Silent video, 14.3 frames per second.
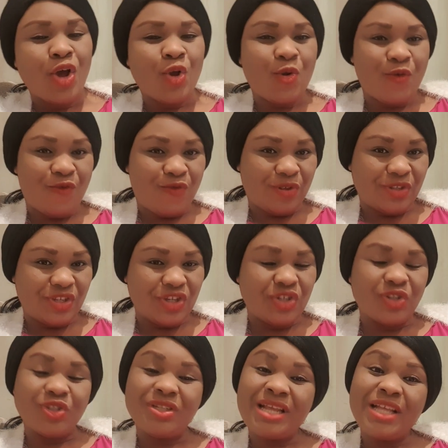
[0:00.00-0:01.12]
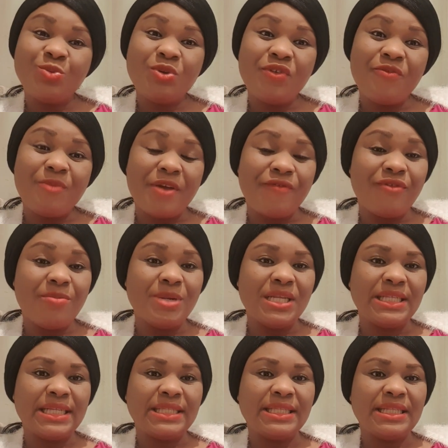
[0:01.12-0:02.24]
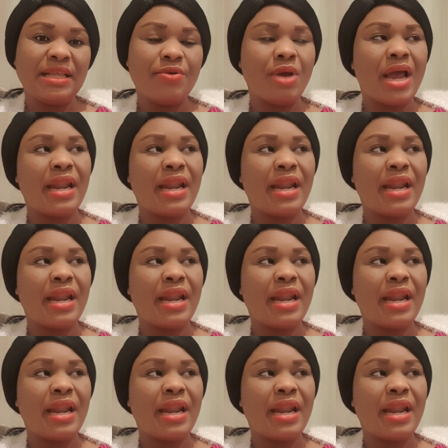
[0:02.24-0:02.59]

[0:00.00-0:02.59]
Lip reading: confrontation. So that's one of my formulated scenario,